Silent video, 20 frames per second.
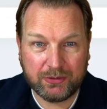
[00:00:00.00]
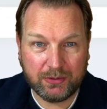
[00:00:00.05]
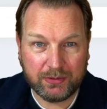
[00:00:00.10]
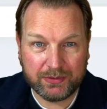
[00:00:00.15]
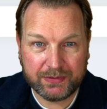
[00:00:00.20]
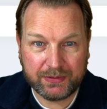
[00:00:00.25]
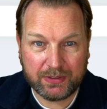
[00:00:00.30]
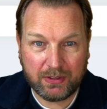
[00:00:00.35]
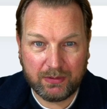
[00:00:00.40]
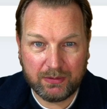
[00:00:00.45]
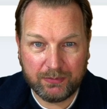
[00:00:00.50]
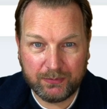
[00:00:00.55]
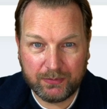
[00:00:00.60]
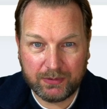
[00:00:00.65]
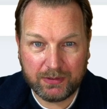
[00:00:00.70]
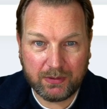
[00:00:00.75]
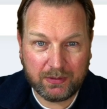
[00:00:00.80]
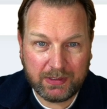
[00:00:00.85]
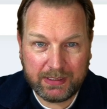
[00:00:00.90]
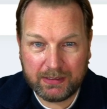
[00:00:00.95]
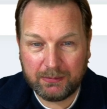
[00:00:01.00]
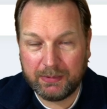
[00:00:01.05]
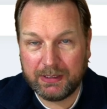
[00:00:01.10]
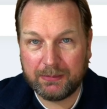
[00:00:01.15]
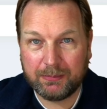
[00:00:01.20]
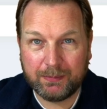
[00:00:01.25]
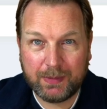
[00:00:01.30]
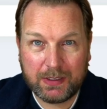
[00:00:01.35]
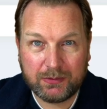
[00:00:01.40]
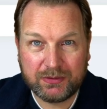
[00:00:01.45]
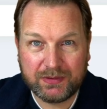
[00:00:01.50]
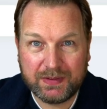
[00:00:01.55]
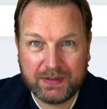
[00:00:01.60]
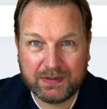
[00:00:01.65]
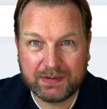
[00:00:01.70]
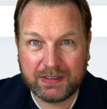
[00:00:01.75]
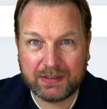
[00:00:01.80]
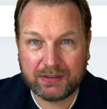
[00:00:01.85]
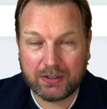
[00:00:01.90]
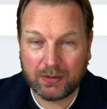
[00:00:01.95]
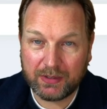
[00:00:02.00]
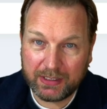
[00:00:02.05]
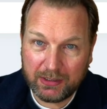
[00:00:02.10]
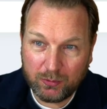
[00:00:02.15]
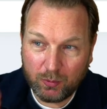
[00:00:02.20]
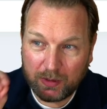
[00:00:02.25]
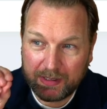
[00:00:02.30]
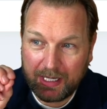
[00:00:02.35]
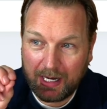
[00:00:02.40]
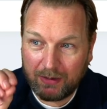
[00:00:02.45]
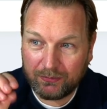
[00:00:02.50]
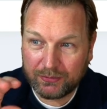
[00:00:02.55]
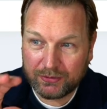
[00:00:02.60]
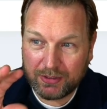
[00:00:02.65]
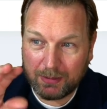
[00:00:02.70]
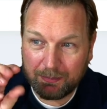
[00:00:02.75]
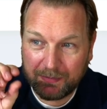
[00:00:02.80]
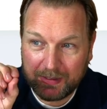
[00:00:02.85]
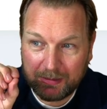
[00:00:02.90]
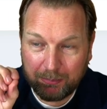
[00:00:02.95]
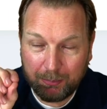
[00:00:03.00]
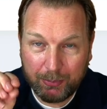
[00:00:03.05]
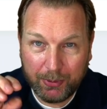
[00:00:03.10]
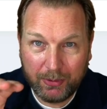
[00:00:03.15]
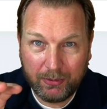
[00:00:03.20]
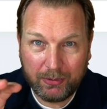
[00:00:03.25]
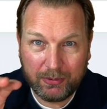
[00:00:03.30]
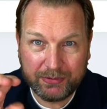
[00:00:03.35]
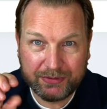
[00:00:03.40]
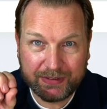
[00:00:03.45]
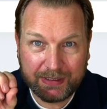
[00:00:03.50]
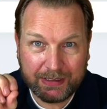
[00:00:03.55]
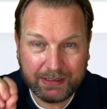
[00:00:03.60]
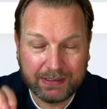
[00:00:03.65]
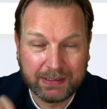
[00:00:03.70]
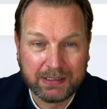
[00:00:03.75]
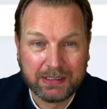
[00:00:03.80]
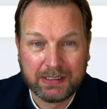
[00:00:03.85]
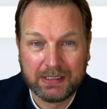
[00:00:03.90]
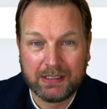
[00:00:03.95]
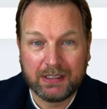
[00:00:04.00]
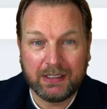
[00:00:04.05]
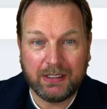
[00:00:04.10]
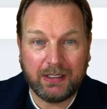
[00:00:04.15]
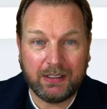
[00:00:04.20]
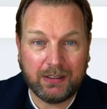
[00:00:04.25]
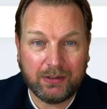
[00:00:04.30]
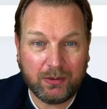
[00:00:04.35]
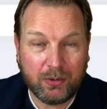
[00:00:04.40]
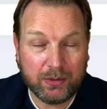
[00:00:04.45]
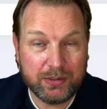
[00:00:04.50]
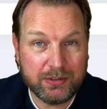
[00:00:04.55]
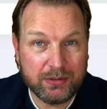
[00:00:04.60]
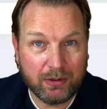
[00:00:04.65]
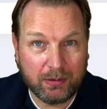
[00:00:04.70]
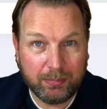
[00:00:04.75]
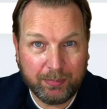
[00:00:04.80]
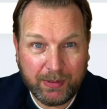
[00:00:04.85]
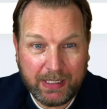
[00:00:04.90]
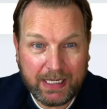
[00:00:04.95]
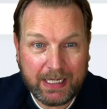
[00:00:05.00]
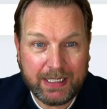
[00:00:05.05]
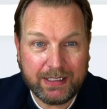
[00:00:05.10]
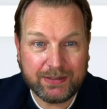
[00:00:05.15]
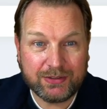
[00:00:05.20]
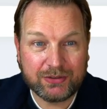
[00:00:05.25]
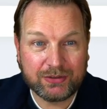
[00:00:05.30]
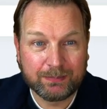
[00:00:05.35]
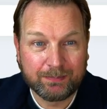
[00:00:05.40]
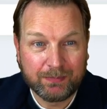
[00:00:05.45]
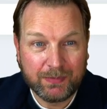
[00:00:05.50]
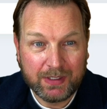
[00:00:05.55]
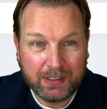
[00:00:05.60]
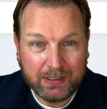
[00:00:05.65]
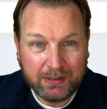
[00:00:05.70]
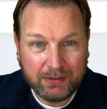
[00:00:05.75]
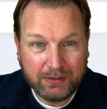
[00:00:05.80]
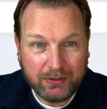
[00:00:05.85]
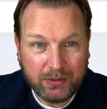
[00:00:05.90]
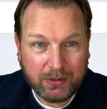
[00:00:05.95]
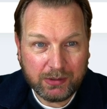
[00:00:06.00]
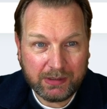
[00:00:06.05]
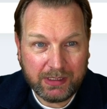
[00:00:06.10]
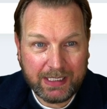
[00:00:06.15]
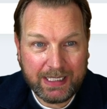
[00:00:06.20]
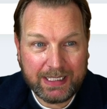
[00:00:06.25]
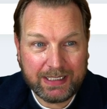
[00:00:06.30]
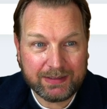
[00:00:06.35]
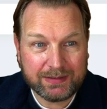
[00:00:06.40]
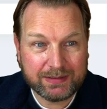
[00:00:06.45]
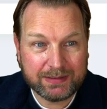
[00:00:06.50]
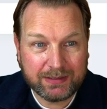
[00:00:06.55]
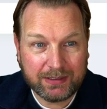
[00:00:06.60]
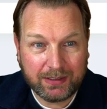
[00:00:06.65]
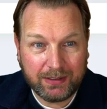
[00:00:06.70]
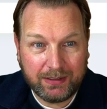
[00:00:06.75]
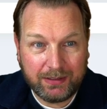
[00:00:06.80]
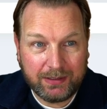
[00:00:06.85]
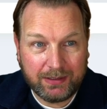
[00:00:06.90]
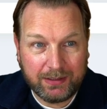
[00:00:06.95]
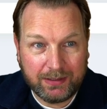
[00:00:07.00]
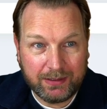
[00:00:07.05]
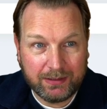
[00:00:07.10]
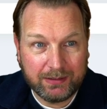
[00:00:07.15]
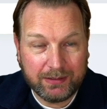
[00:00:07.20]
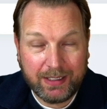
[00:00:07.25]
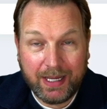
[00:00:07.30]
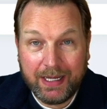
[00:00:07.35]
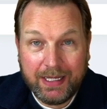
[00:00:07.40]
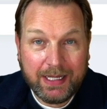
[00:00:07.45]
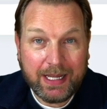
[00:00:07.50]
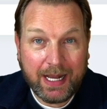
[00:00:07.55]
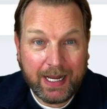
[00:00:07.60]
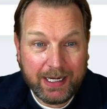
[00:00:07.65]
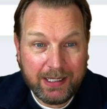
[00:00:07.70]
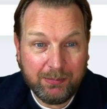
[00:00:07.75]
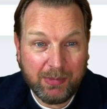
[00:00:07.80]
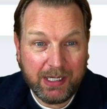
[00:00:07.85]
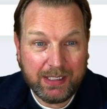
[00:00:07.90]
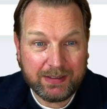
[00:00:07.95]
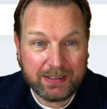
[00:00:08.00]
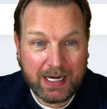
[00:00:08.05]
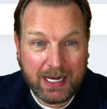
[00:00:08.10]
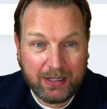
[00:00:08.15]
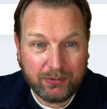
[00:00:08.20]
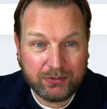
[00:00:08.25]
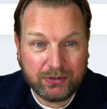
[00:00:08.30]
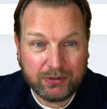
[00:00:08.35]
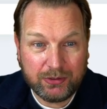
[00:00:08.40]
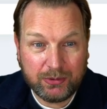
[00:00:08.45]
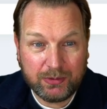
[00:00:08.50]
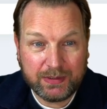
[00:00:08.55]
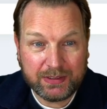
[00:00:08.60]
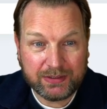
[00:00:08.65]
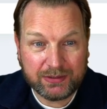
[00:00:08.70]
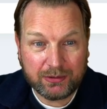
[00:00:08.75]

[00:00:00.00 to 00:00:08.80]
So if you know a little bit about CSS code and you want to have something pulsing on your page, you can ask AiMate how to do this.